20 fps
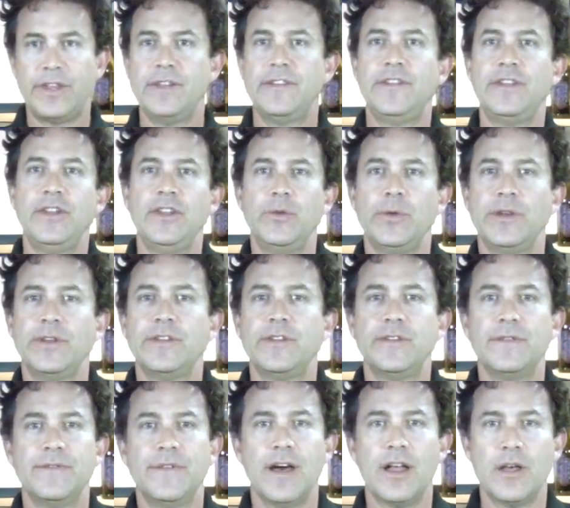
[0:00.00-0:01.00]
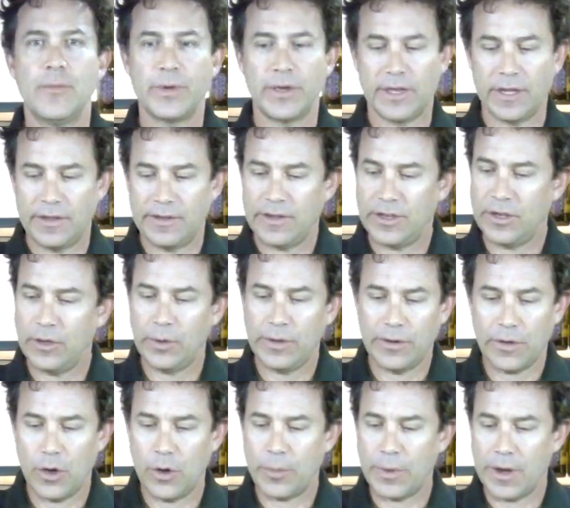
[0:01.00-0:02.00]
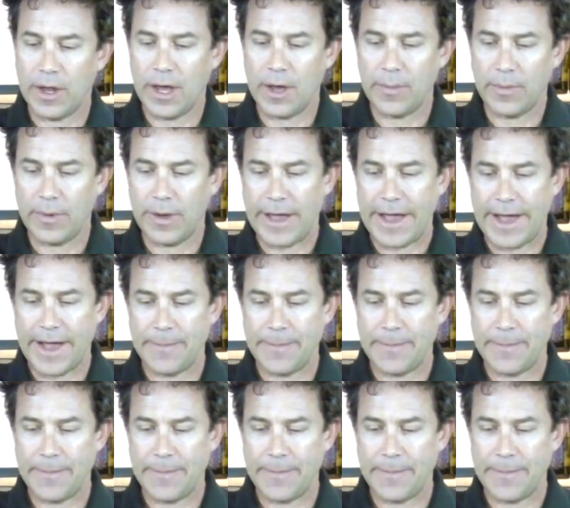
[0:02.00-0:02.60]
continuing to develop and continuing to open up.